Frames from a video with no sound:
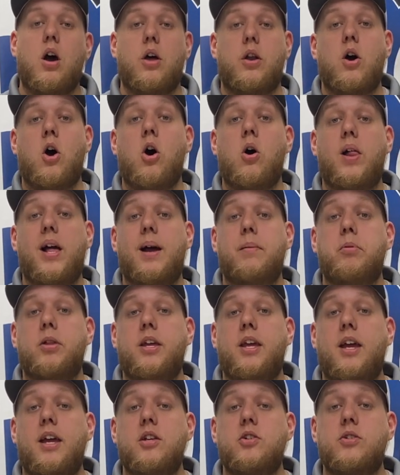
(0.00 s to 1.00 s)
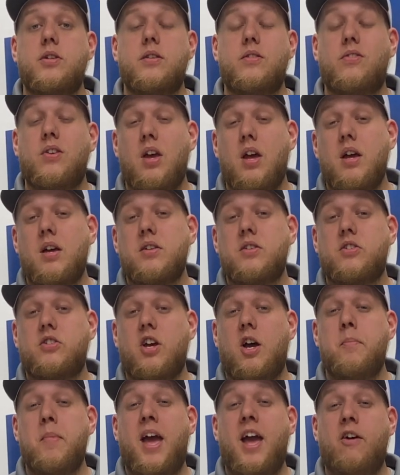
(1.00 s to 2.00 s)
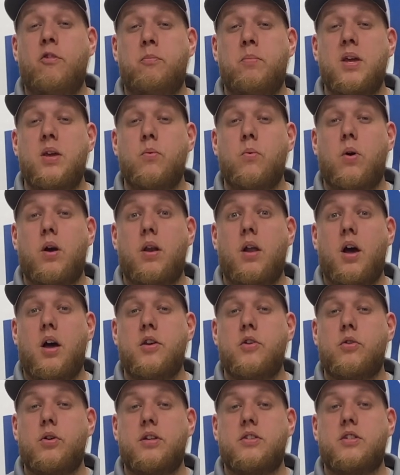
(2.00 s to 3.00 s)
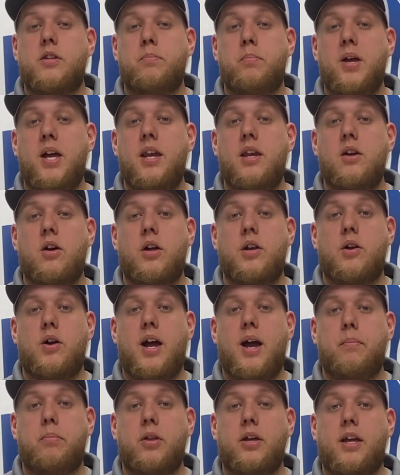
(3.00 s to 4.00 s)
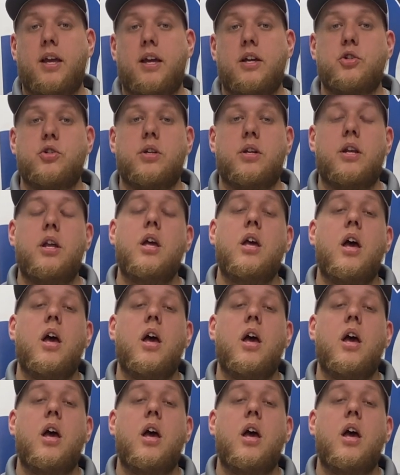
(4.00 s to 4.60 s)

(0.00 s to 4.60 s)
on all applications, some FP100s depending on your application.